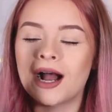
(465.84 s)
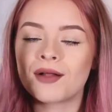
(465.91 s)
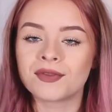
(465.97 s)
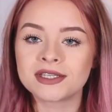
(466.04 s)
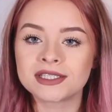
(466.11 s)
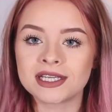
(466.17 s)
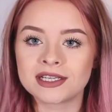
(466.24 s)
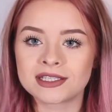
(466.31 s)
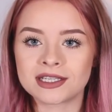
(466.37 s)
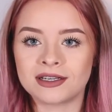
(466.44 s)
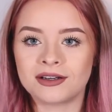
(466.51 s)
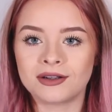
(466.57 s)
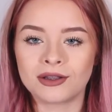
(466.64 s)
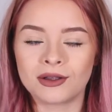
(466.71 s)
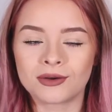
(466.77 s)
and this is
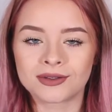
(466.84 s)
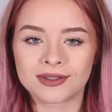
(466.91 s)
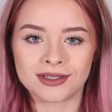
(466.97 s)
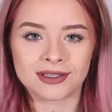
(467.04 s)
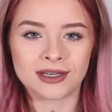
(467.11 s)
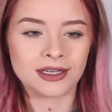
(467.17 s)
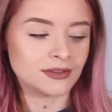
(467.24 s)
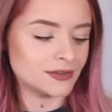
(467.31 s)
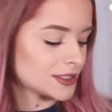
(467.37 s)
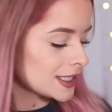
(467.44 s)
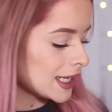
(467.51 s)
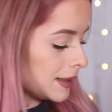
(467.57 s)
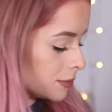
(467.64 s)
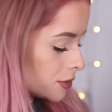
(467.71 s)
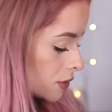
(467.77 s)
along the kind of
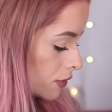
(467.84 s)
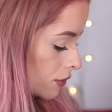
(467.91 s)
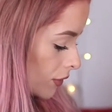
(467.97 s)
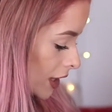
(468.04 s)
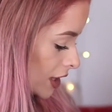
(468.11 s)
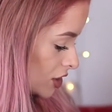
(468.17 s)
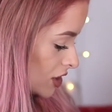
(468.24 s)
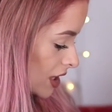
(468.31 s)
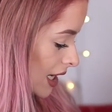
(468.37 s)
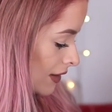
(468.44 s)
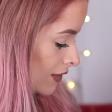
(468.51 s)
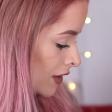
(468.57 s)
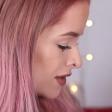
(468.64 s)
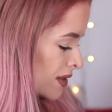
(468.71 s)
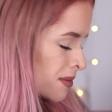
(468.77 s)
same sort of range. They
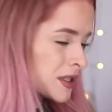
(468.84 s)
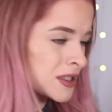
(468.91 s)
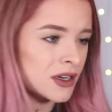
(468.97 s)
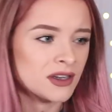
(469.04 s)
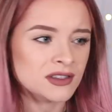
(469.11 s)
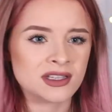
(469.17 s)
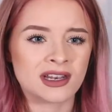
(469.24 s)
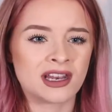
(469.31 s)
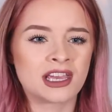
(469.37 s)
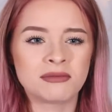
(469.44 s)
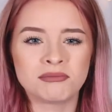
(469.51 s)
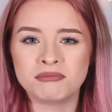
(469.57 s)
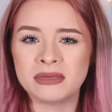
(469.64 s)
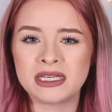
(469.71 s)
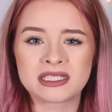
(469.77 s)
have loads of mascaras that like
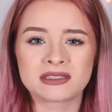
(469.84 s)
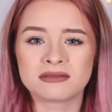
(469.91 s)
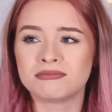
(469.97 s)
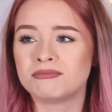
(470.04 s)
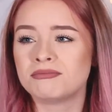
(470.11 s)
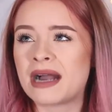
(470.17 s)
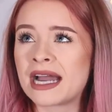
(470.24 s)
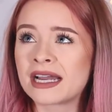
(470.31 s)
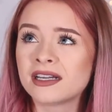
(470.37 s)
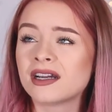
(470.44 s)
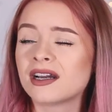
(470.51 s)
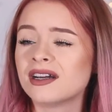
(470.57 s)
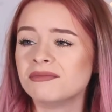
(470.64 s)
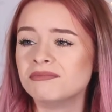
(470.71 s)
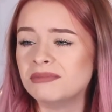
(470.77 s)
Miss
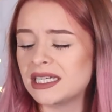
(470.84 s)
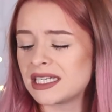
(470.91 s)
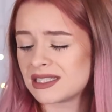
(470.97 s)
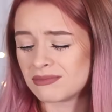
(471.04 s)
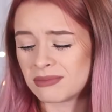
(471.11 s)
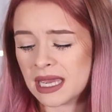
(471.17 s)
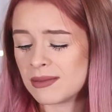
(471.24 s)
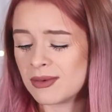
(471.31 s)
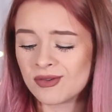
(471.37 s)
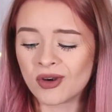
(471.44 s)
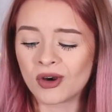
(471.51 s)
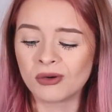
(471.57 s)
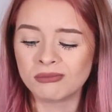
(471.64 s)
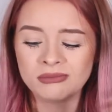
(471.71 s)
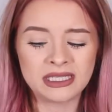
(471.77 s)
Manga, Miss Baby
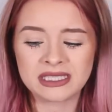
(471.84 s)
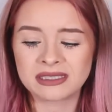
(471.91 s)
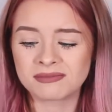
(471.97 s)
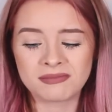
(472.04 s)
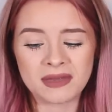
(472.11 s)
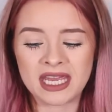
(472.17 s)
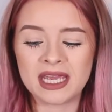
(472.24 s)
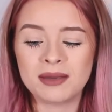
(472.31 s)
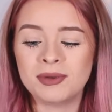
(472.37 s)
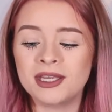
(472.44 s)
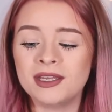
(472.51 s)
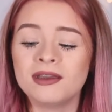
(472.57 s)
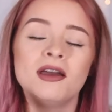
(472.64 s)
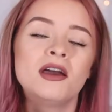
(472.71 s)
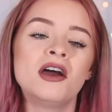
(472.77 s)
Roll, Miss
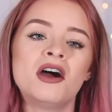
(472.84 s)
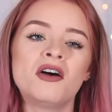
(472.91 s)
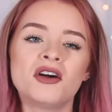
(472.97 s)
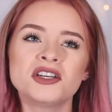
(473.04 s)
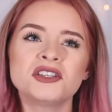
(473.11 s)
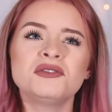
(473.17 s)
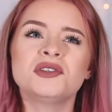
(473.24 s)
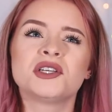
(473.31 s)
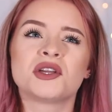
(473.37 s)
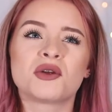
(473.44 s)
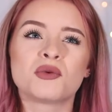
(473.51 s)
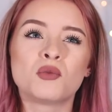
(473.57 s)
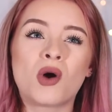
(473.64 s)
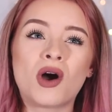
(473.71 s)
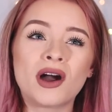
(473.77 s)
Hippie, I don't really
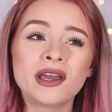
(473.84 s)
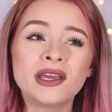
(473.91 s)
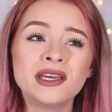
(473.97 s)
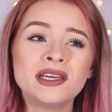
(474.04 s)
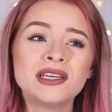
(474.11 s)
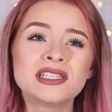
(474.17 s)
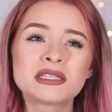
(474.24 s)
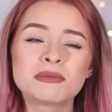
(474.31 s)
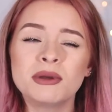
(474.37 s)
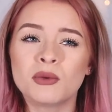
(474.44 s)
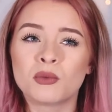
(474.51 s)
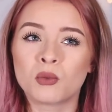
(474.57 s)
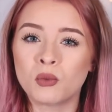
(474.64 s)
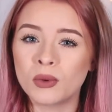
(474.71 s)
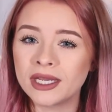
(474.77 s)
know why. It's a
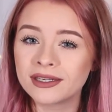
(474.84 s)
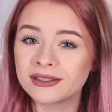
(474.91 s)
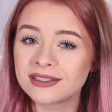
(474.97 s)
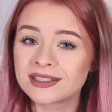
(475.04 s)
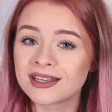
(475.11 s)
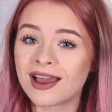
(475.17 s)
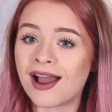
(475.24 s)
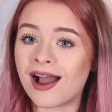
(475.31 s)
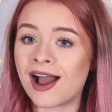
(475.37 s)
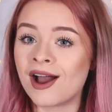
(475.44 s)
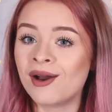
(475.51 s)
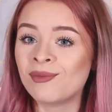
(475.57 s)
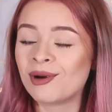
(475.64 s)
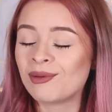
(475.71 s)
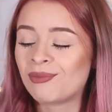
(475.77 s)
bit weird,
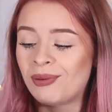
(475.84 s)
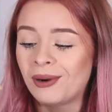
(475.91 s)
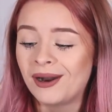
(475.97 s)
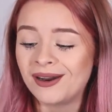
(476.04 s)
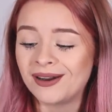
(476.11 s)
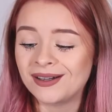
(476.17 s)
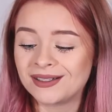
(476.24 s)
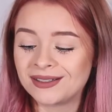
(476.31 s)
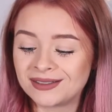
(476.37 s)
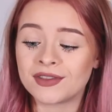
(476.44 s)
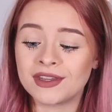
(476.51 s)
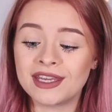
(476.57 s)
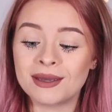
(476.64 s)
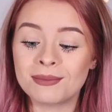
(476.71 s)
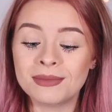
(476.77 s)
um, but
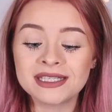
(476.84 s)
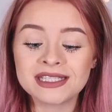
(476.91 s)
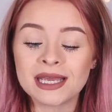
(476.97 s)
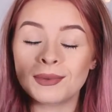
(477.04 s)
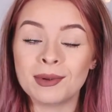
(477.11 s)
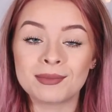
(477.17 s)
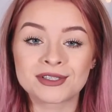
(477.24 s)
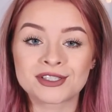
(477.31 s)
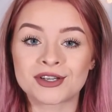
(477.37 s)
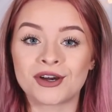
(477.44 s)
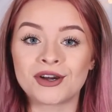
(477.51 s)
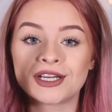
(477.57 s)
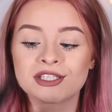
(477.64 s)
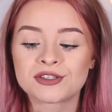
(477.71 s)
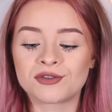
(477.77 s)
the Miss Hippie
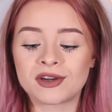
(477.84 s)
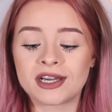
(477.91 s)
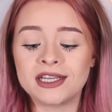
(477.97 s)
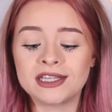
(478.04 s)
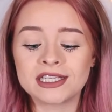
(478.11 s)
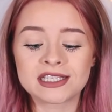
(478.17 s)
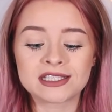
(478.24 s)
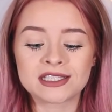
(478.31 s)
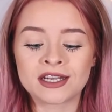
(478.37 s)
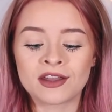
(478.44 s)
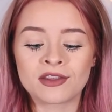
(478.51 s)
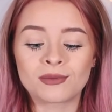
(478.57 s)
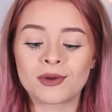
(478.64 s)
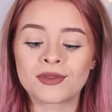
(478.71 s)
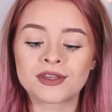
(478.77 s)
mascara is great. This is
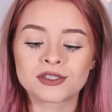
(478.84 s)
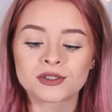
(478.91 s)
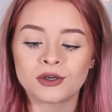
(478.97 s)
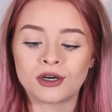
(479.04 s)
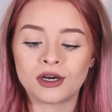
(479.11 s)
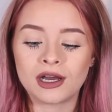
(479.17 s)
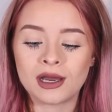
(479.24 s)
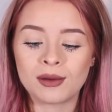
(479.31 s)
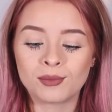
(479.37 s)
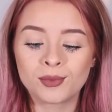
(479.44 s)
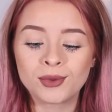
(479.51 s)
another one that's got um,